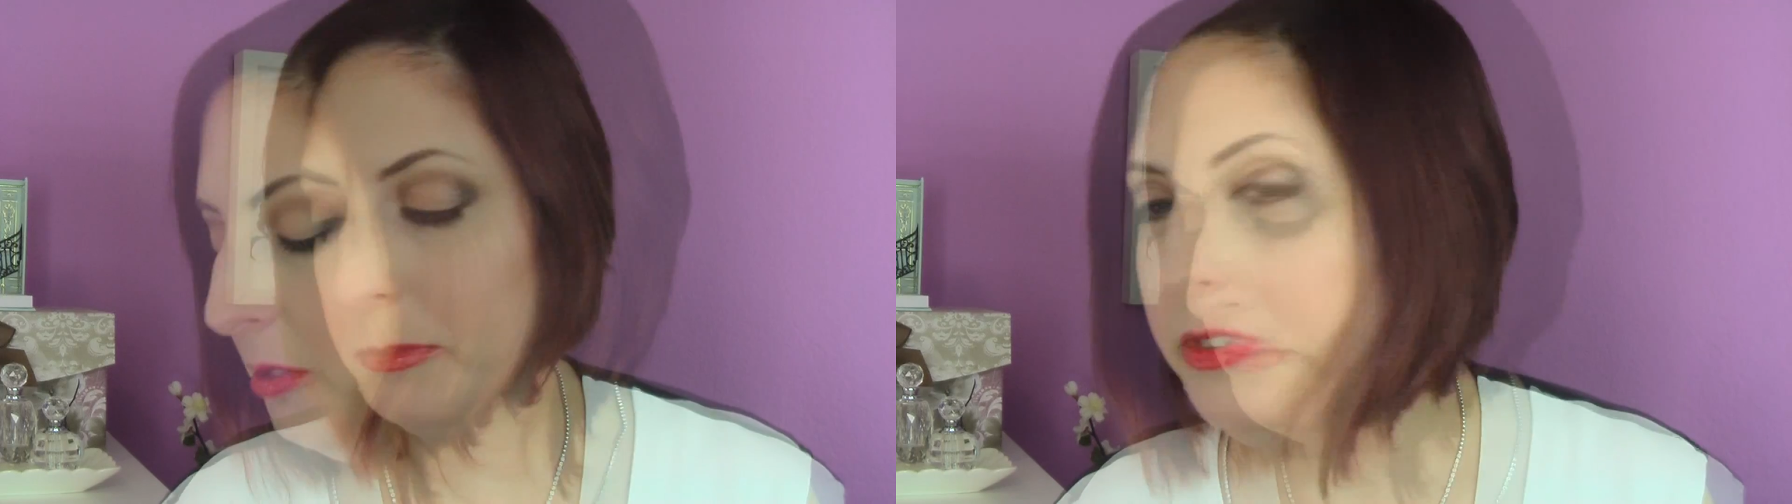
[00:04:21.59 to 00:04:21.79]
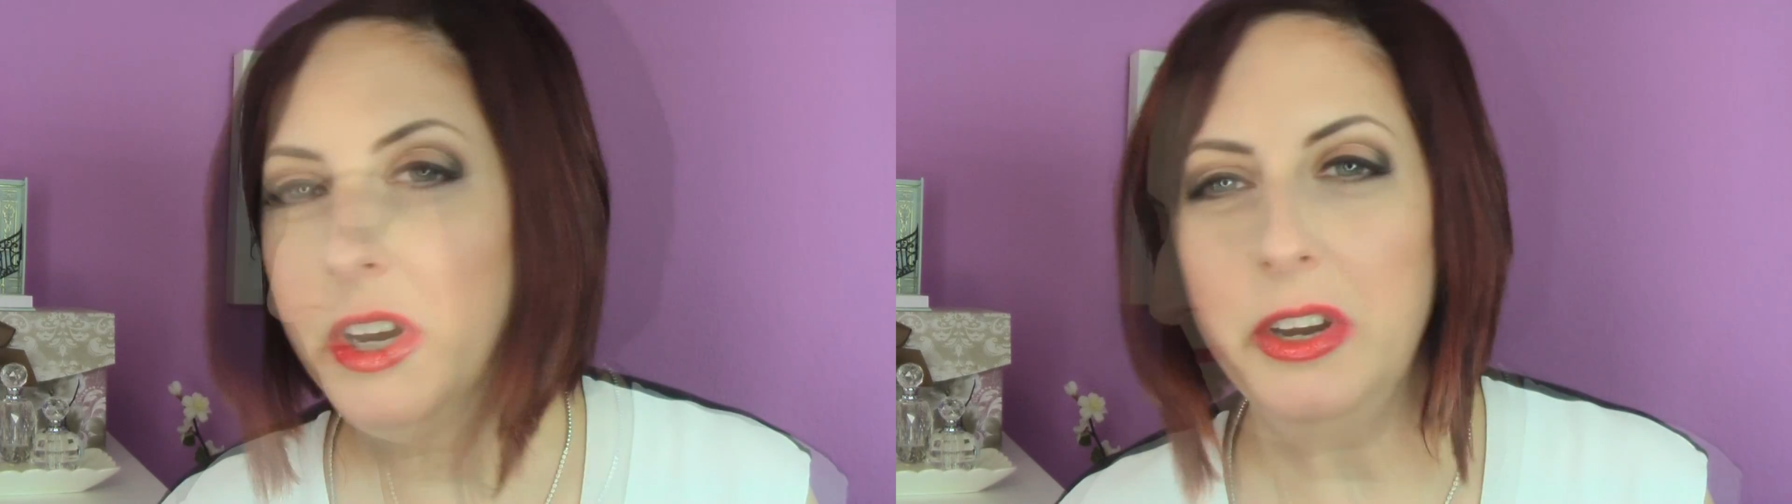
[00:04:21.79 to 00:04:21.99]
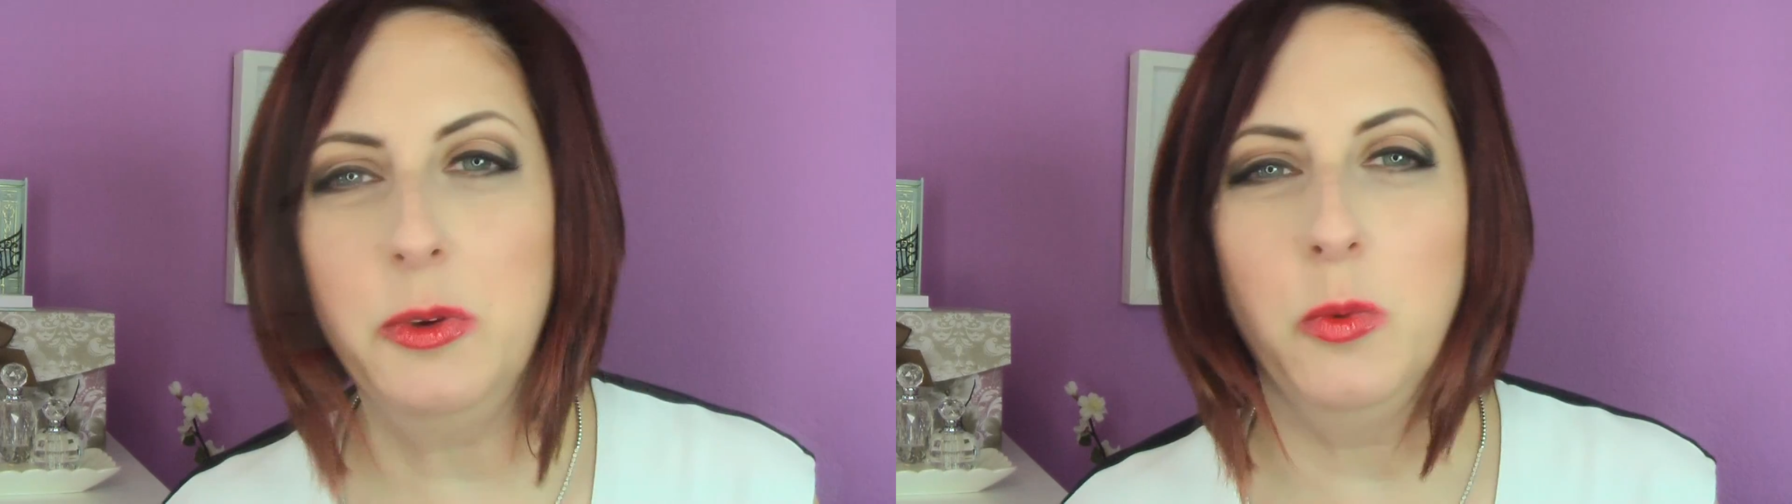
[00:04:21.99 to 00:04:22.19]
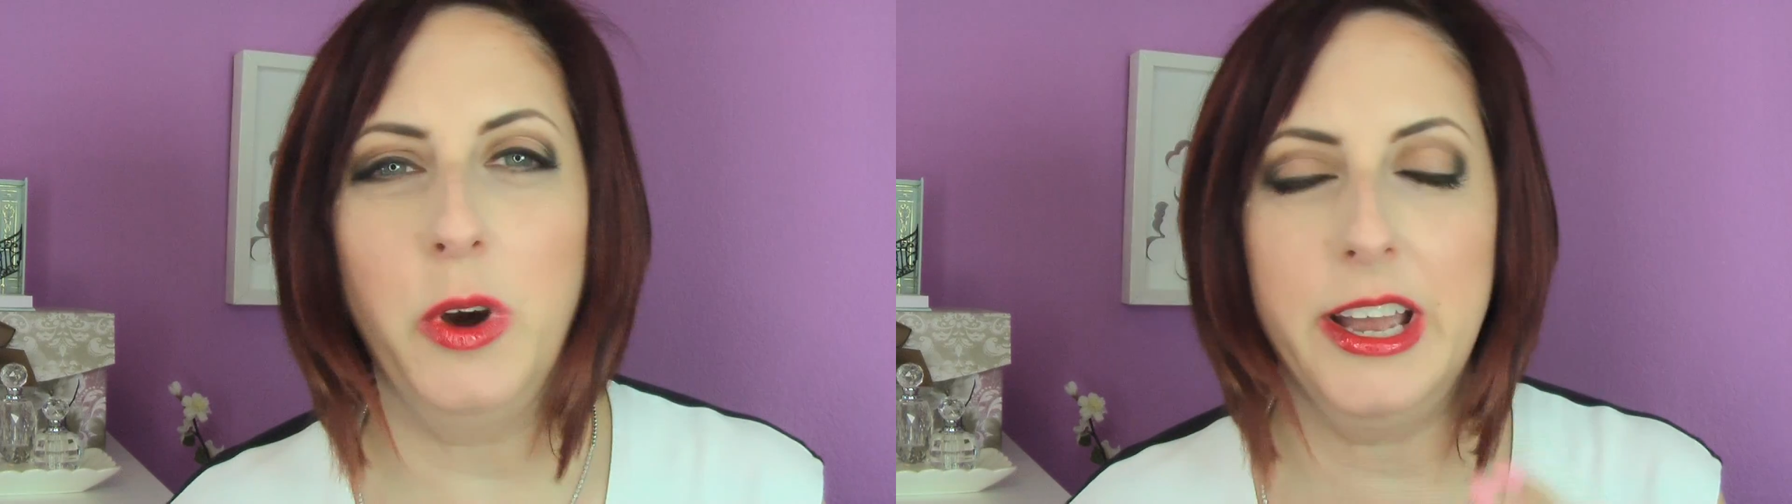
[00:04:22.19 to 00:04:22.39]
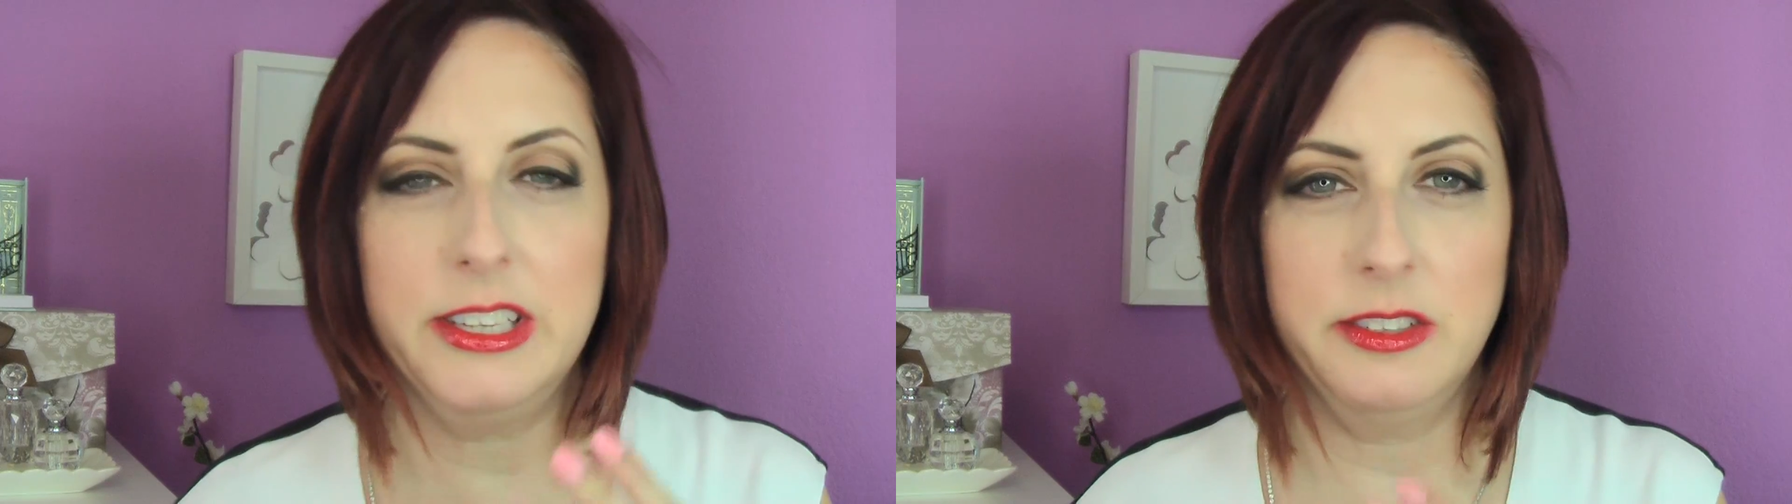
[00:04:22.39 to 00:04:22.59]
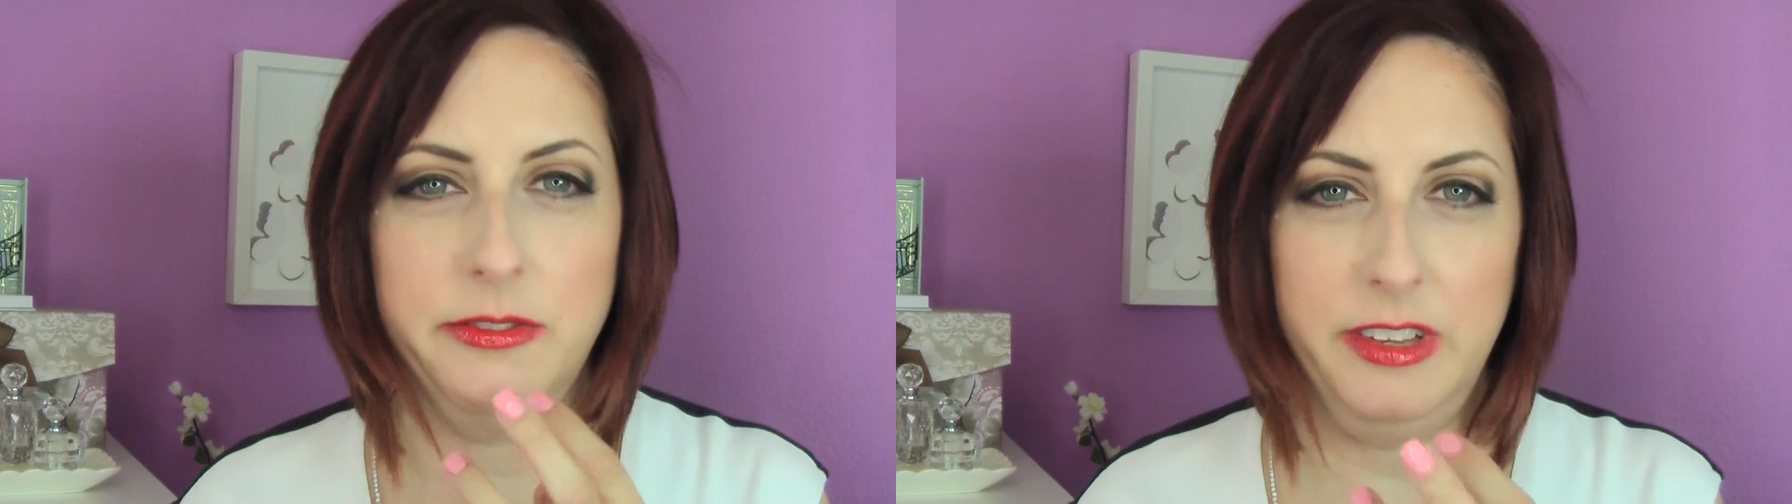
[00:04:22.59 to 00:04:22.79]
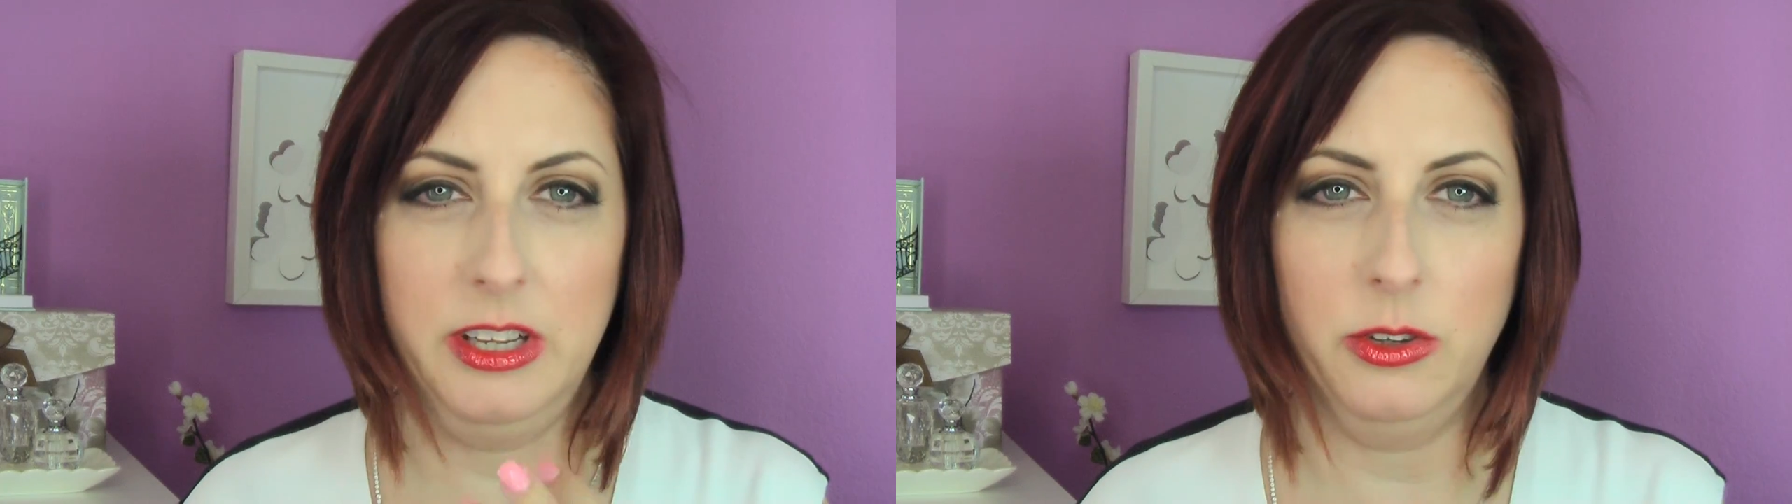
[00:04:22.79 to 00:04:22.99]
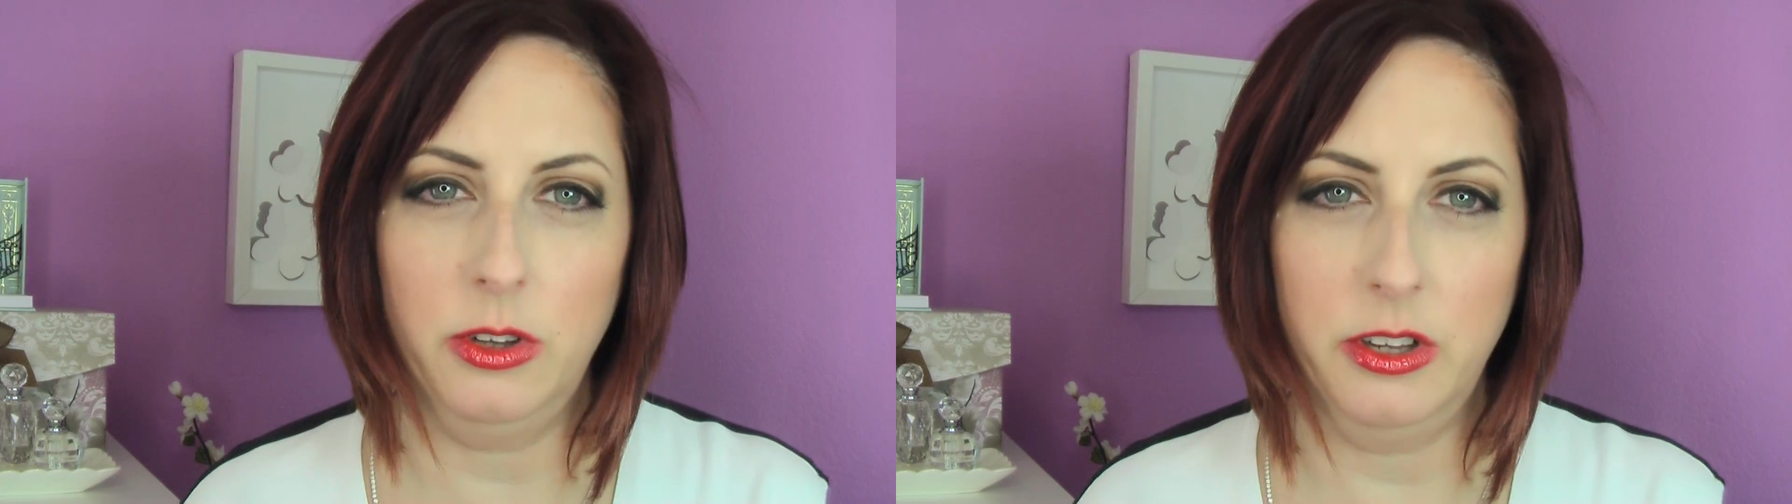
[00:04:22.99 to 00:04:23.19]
Very wet feel